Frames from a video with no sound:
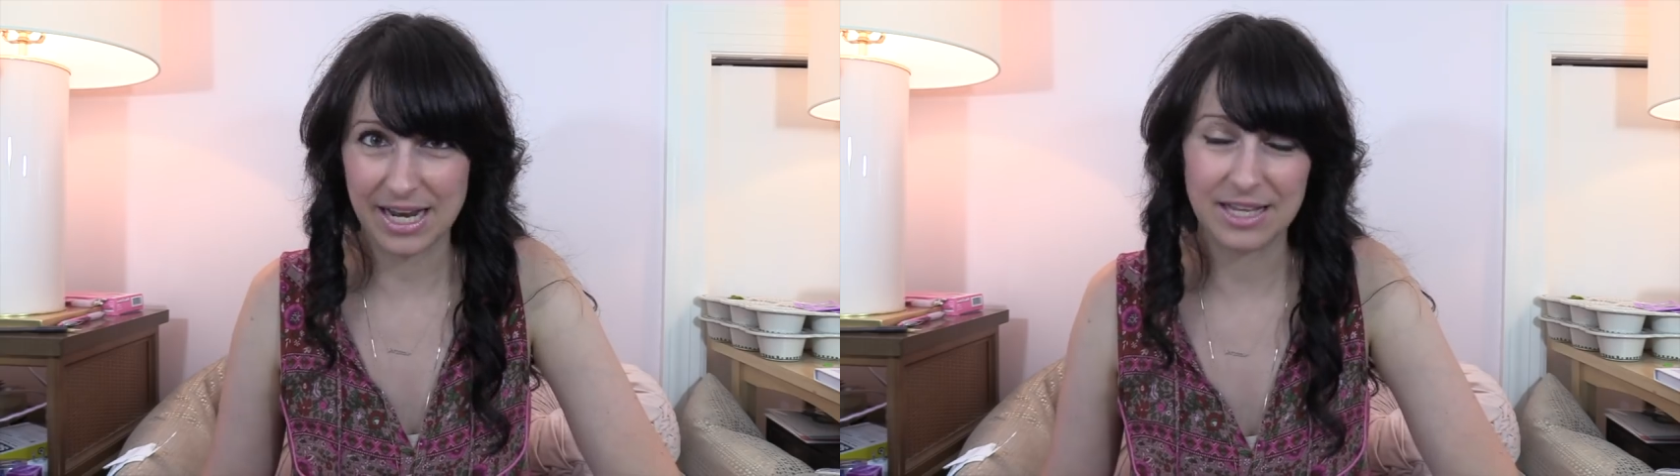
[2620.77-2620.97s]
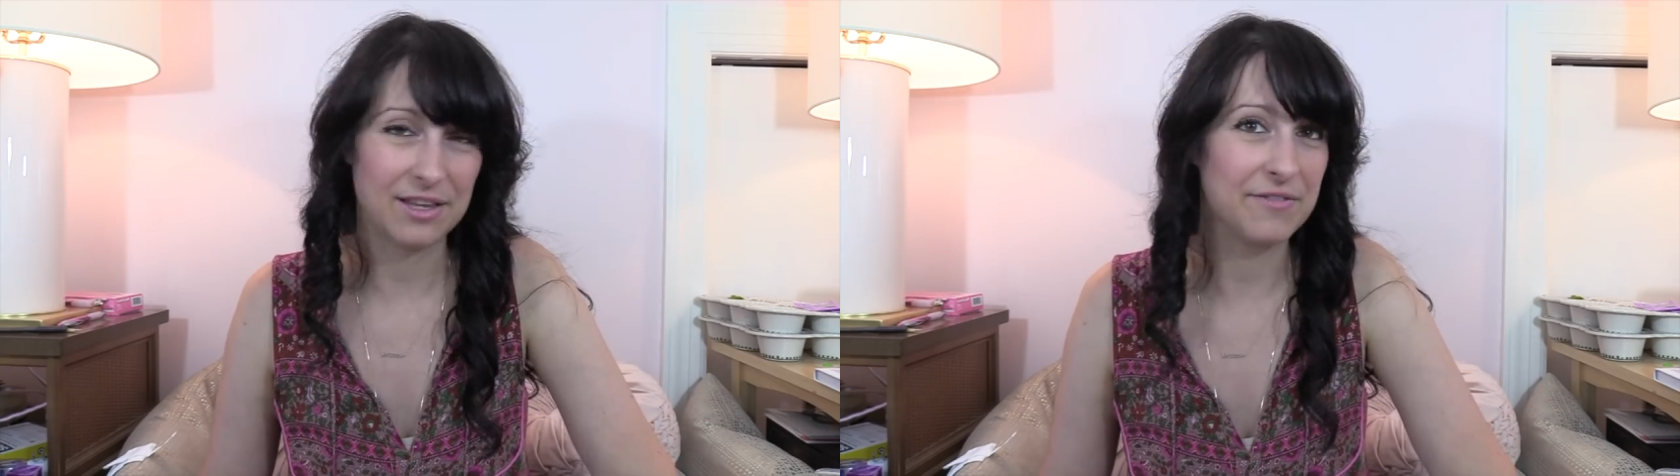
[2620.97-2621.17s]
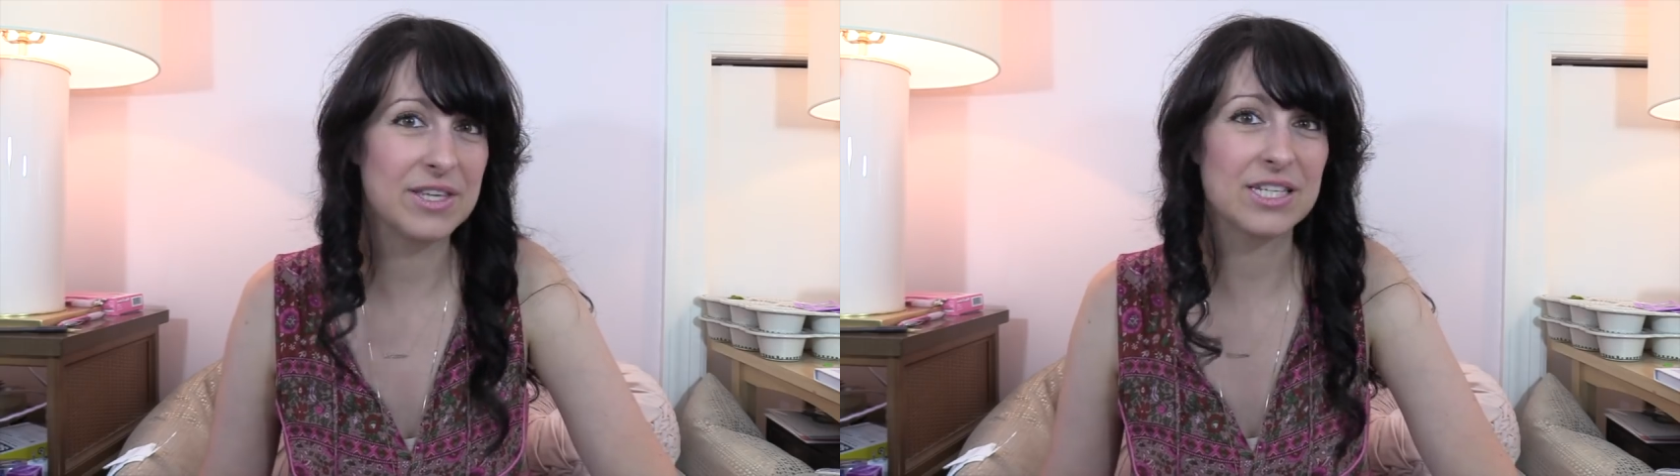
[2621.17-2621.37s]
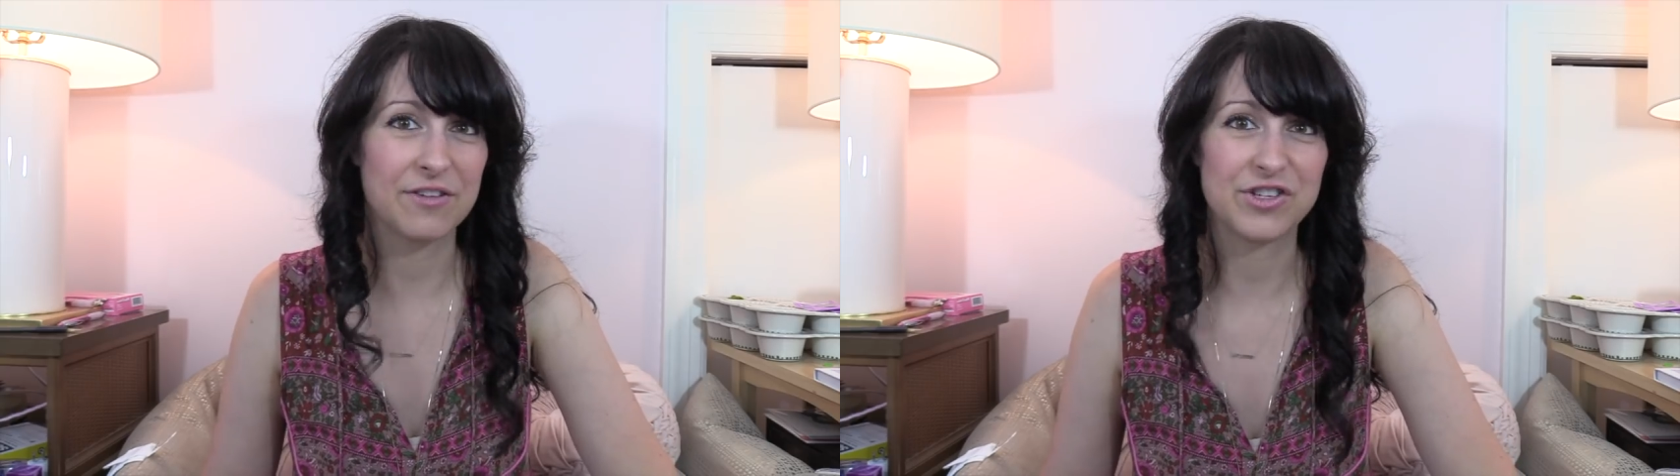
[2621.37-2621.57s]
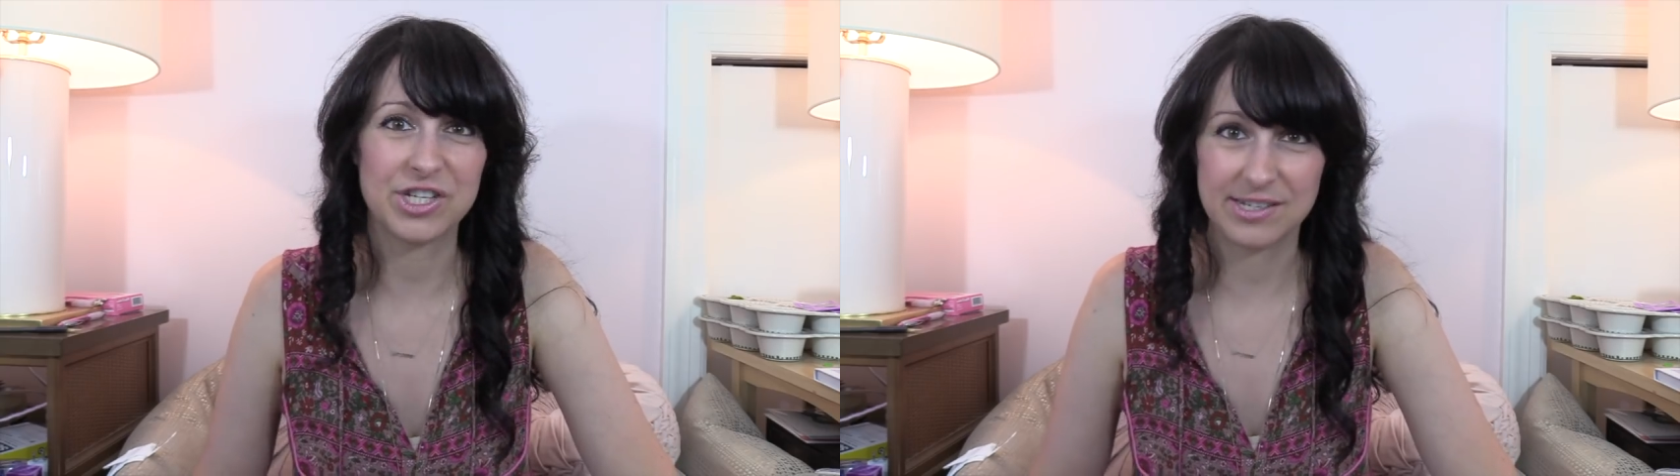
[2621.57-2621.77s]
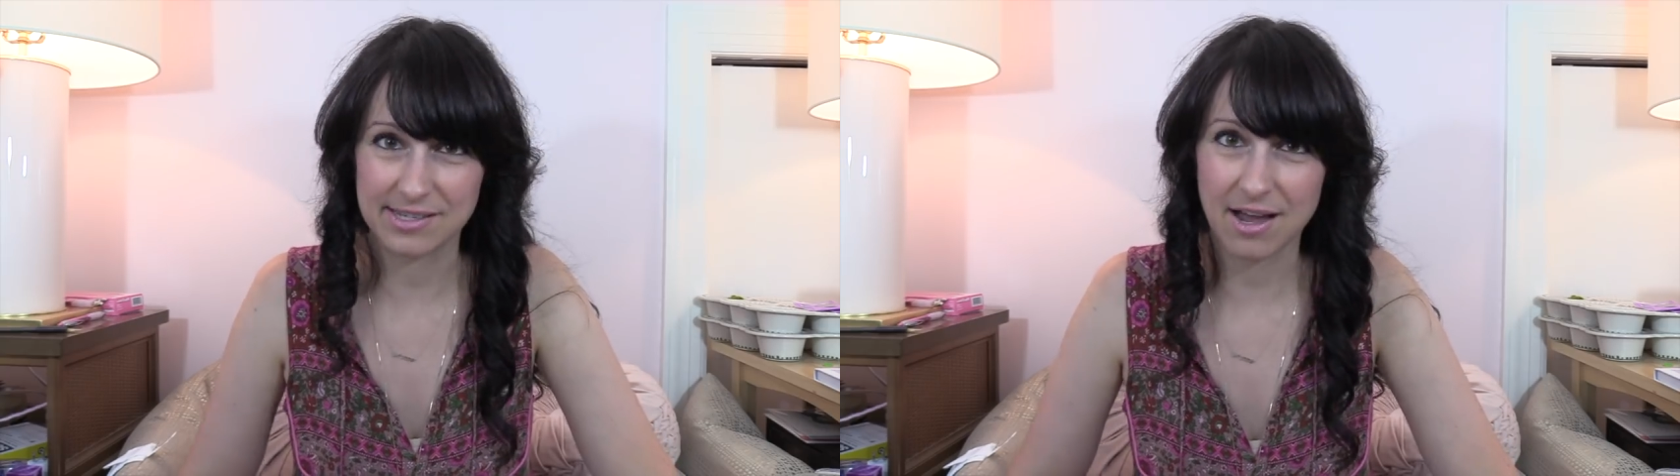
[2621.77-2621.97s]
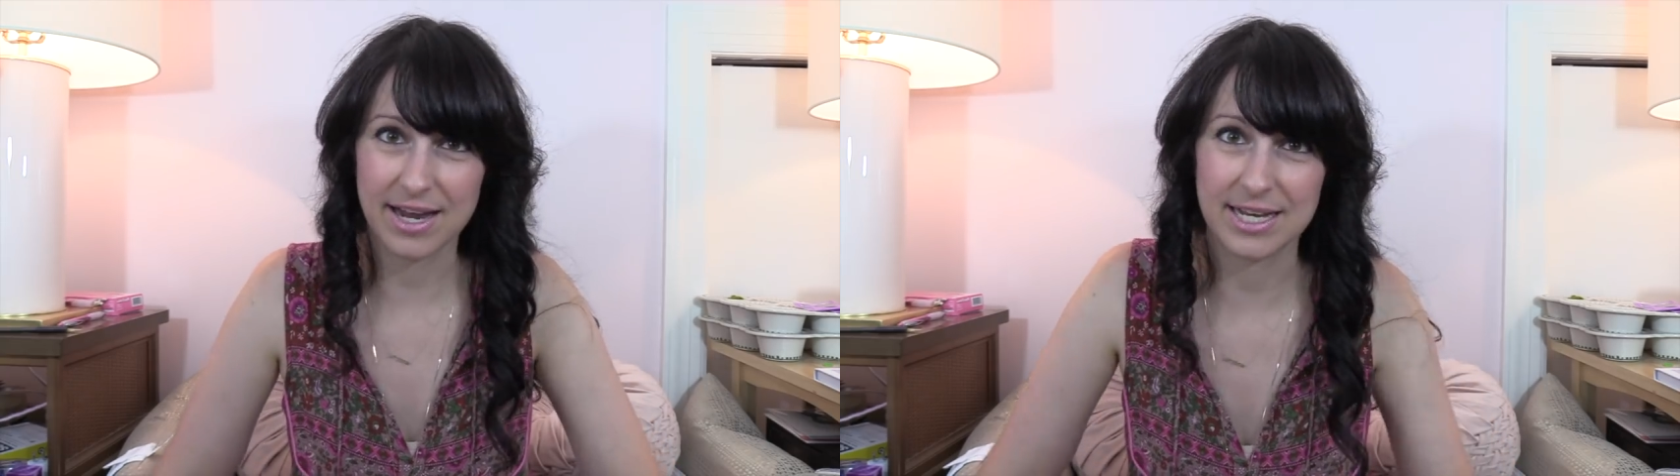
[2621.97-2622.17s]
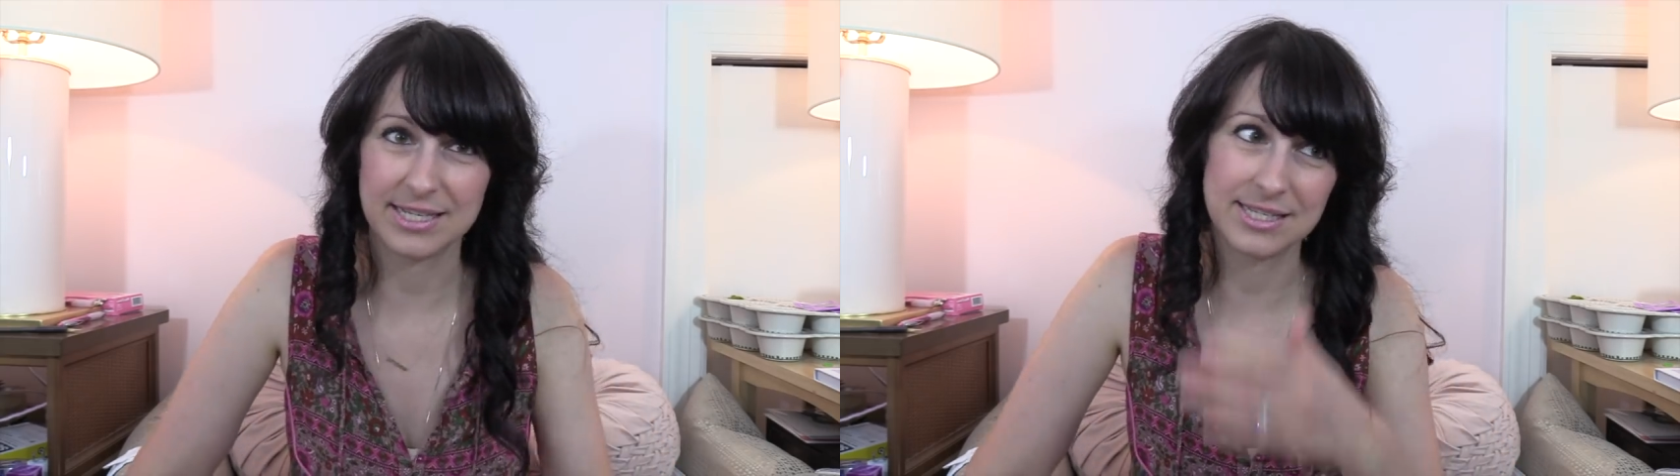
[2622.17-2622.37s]
I love the stuff she
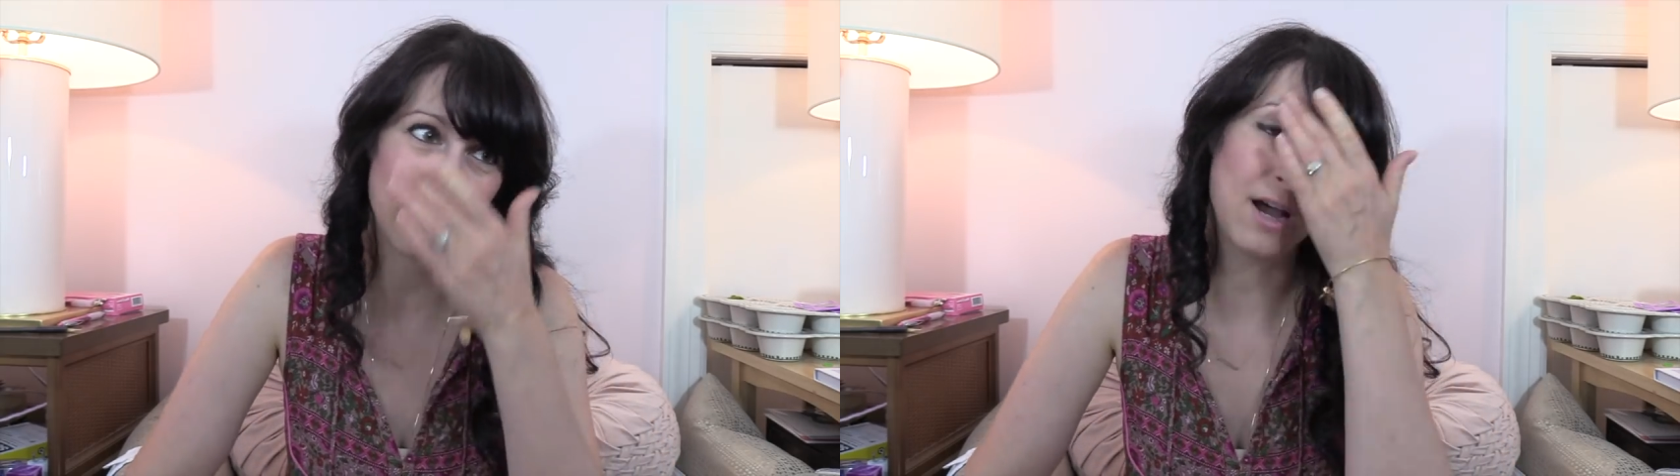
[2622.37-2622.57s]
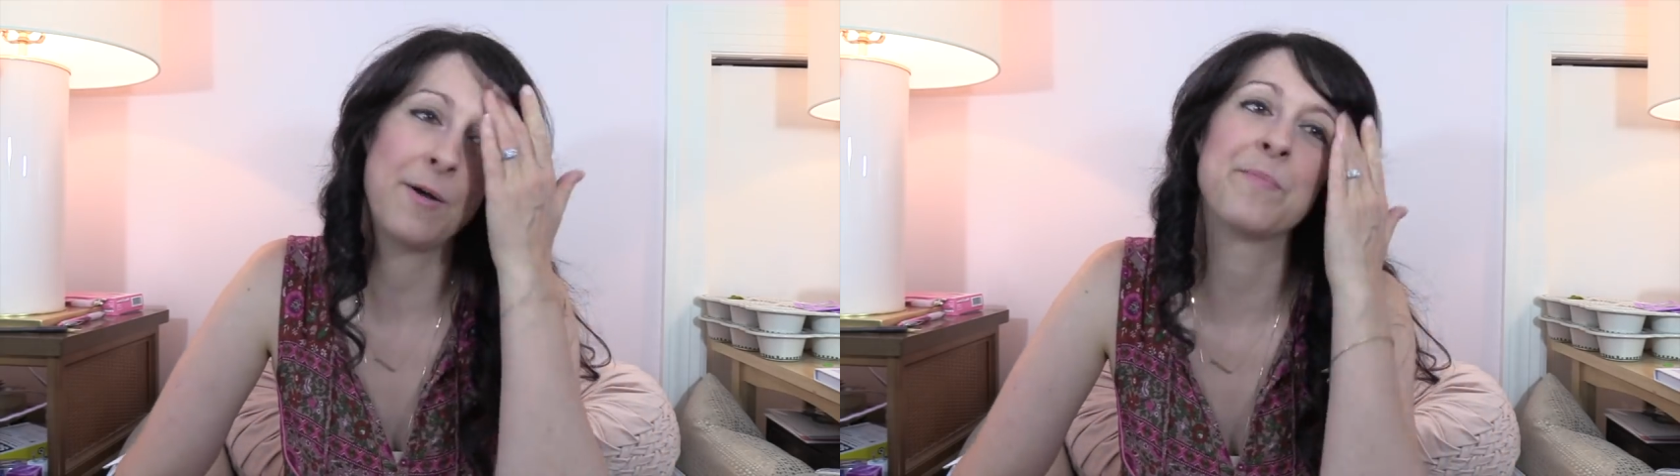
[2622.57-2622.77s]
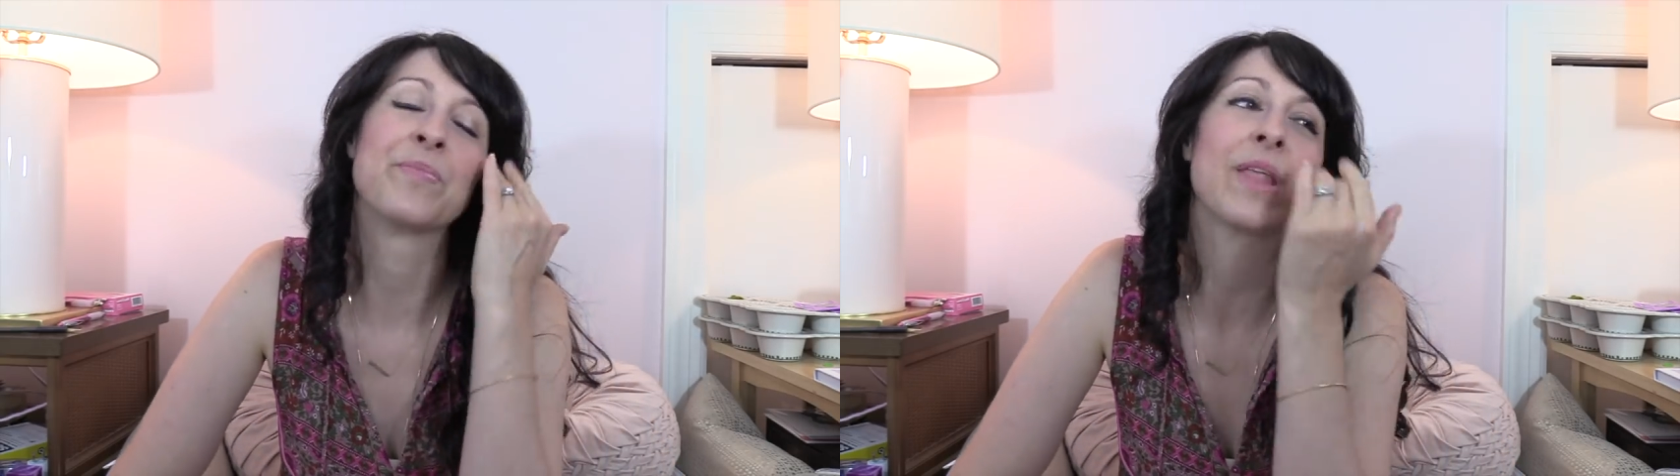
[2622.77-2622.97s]
designs. Um,